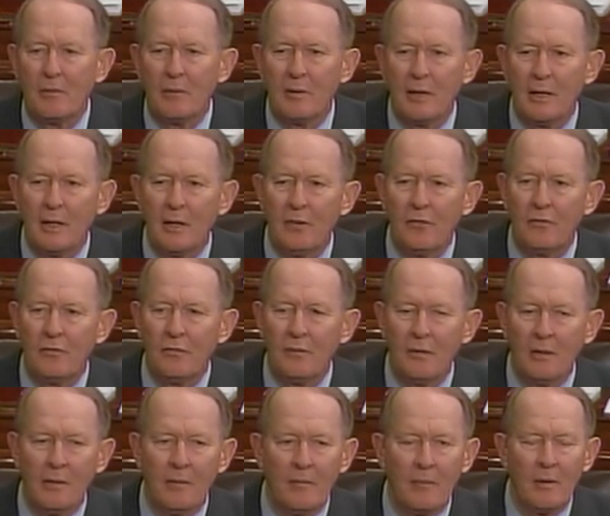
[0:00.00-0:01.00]
when his
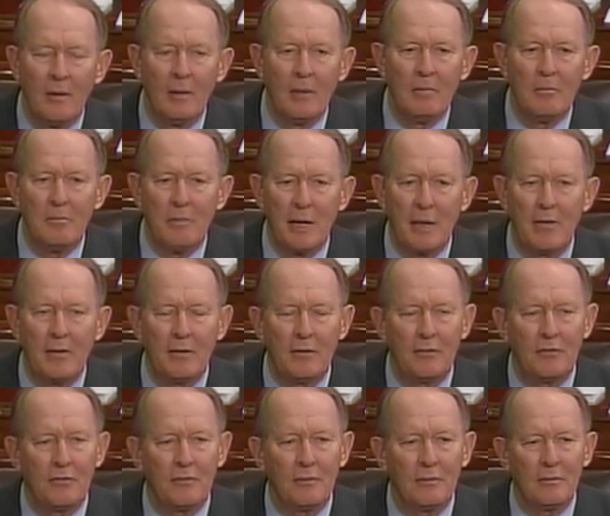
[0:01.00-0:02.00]

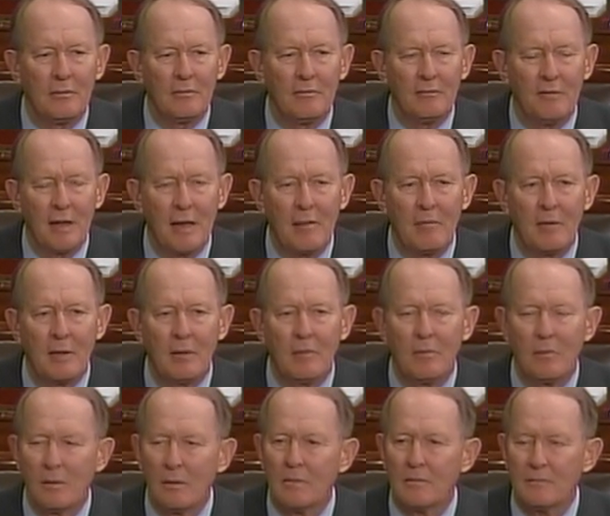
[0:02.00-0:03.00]
parents and family
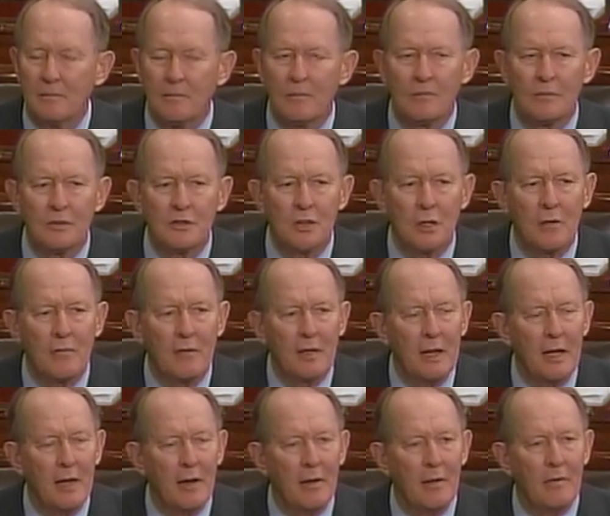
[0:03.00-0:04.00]
were
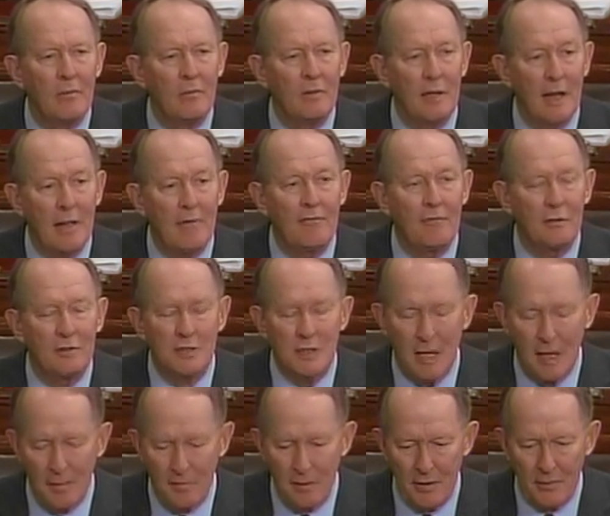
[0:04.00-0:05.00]
serving here and when I first
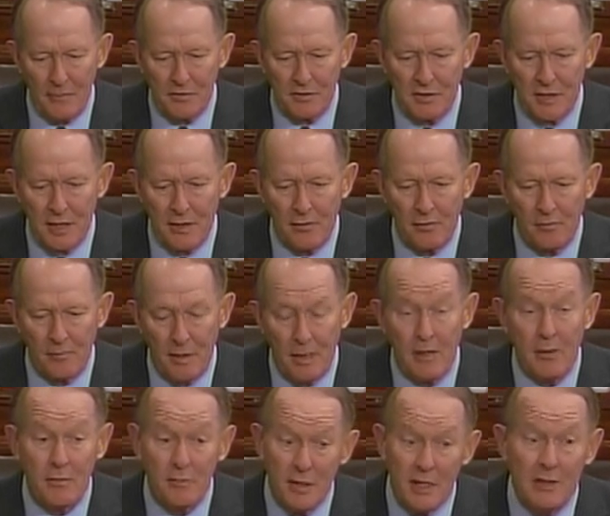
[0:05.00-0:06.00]
came here with Senator
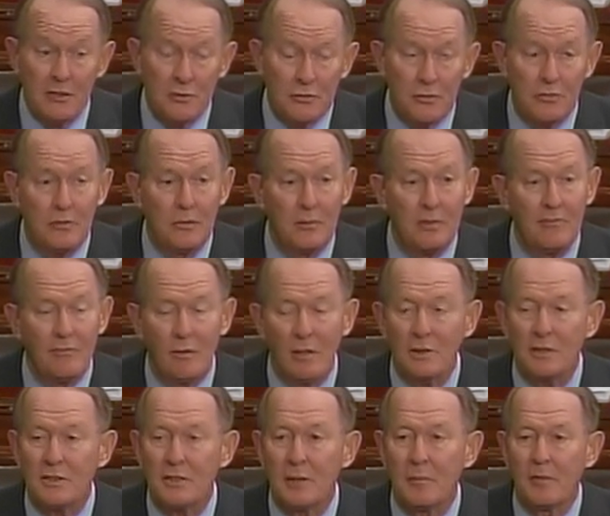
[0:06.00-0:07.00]
Baker, and that's true, we've
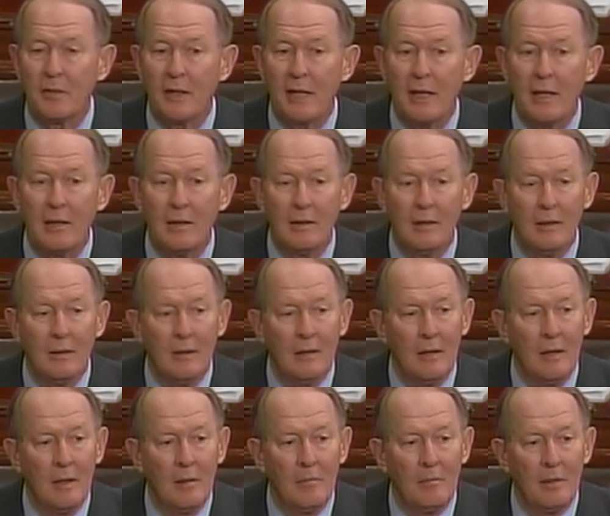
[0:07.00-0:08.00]
lost some of that.
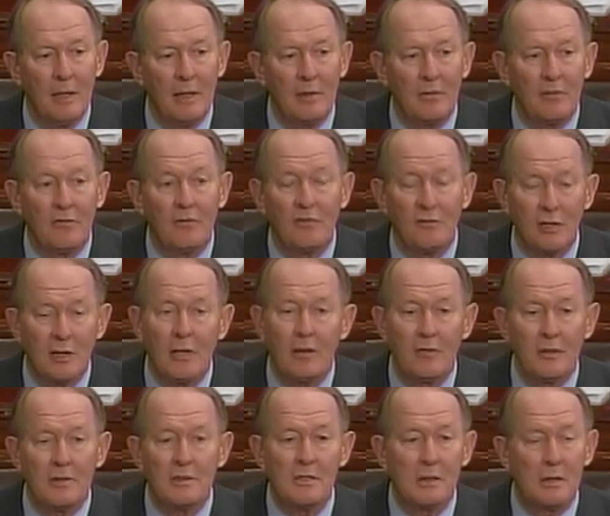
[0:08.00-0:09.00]
But still,
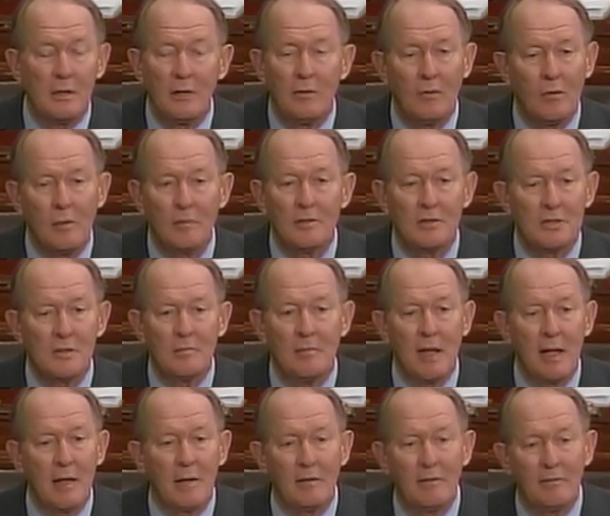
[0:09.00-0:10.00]
there's an enormous
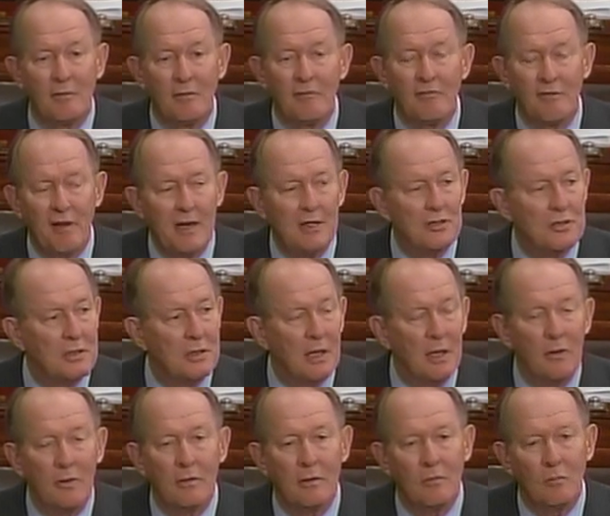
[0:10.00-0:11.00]
amount of affection
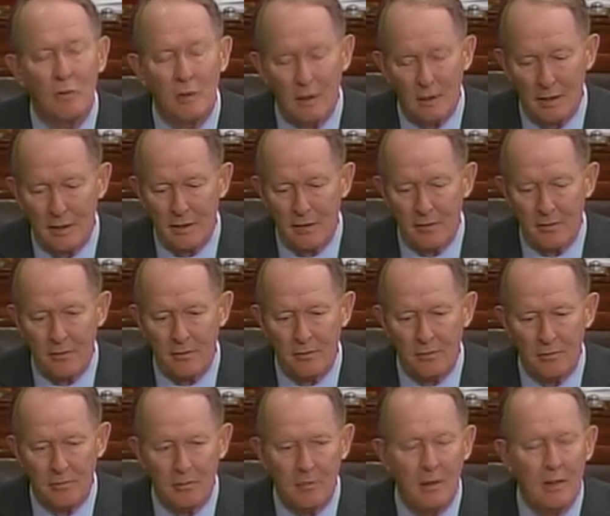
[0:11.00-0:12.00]
and goodwill here. You
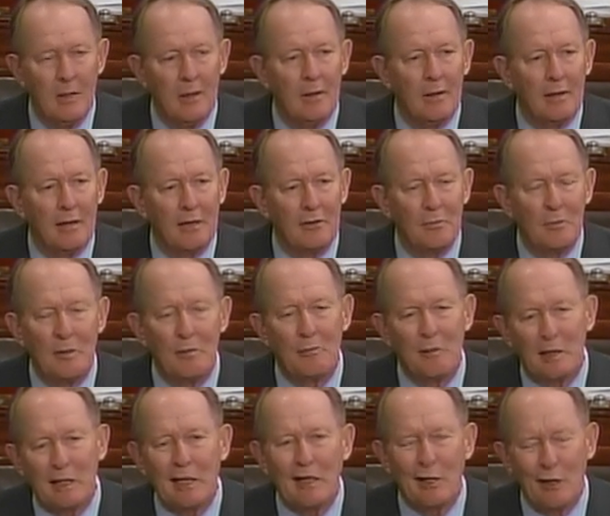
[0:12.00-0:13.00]
don't get to be
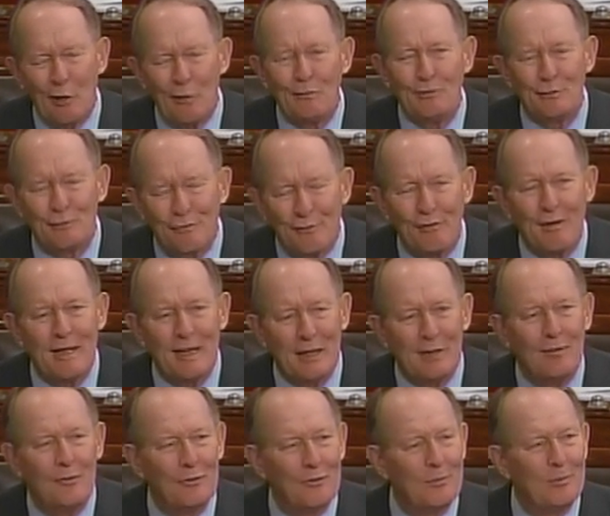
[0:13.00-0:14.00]
really close
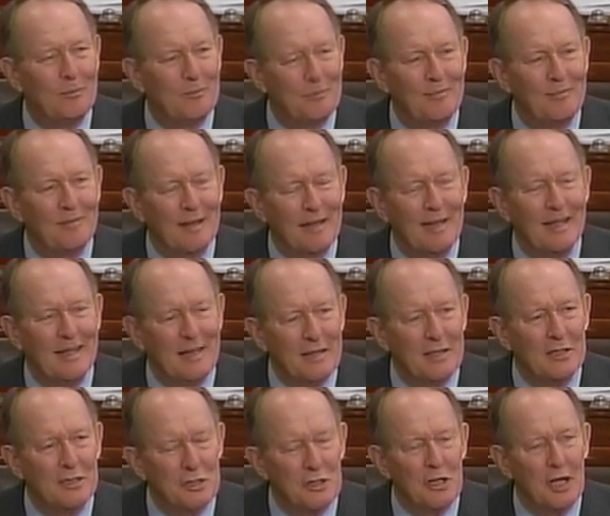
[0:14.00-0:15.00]
friends in
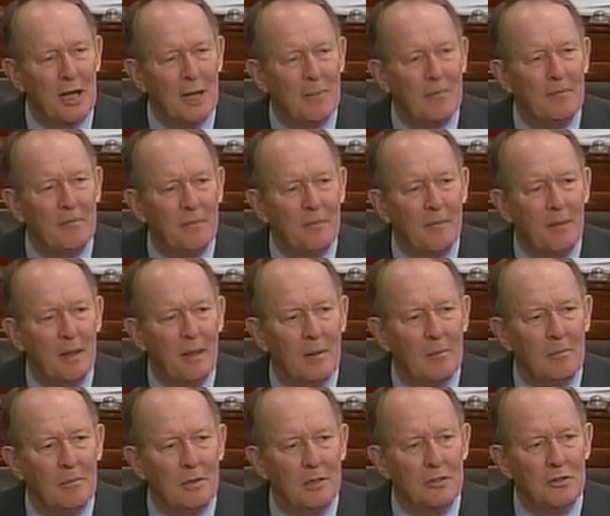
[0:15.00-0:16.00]
this job,
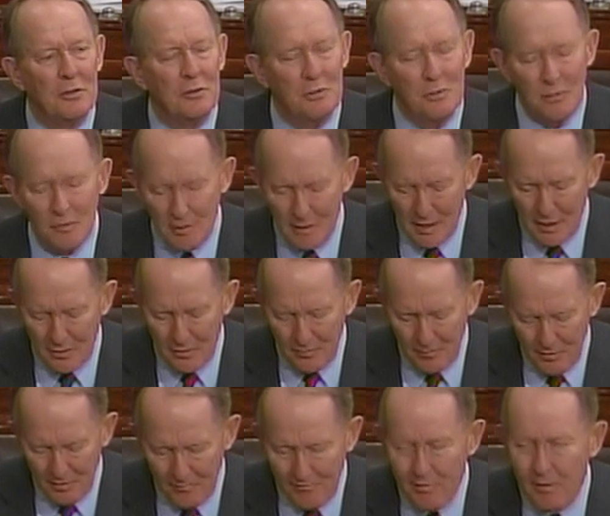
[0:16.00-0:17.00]
but you do get to
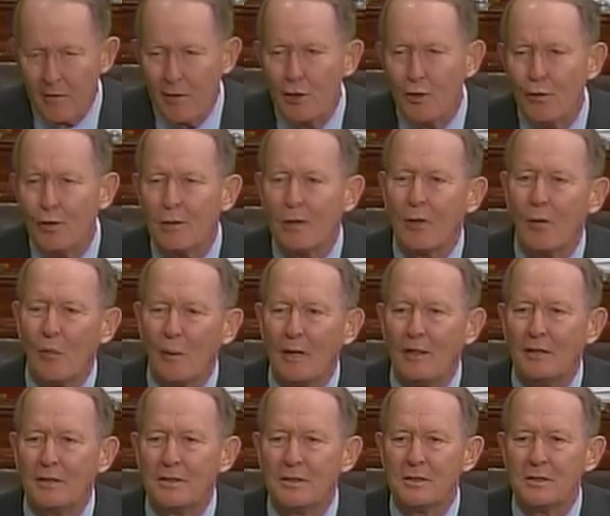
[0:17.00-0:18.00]
be very good
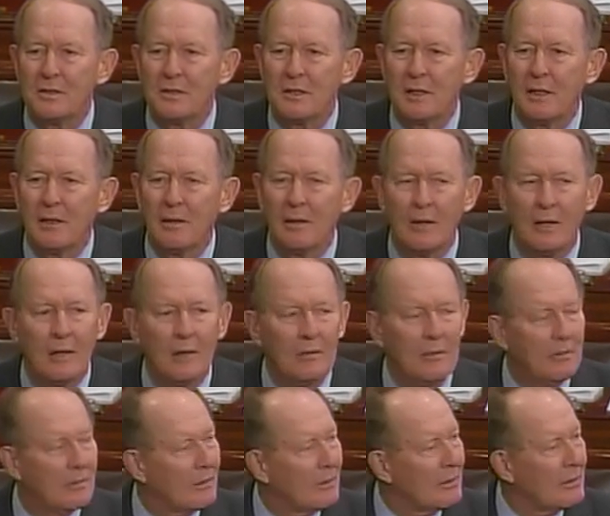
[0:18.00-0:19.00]
acquaintances,
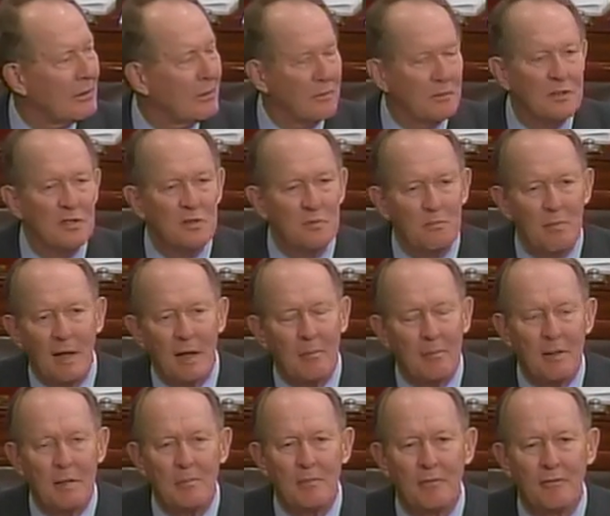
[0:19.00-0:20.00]
and you learn to
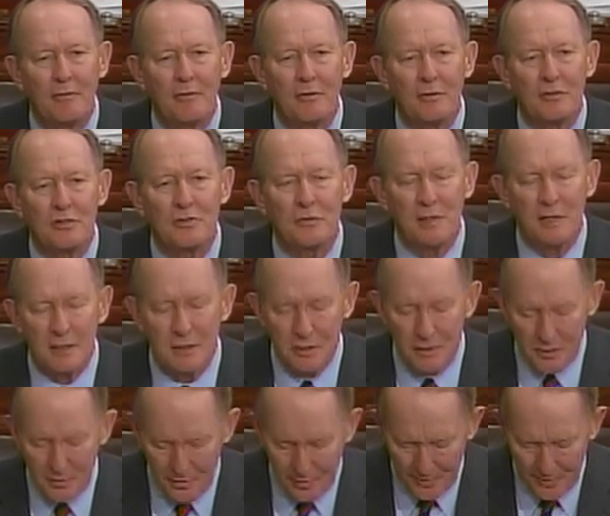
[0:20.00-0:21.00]
respect people for their strengths and their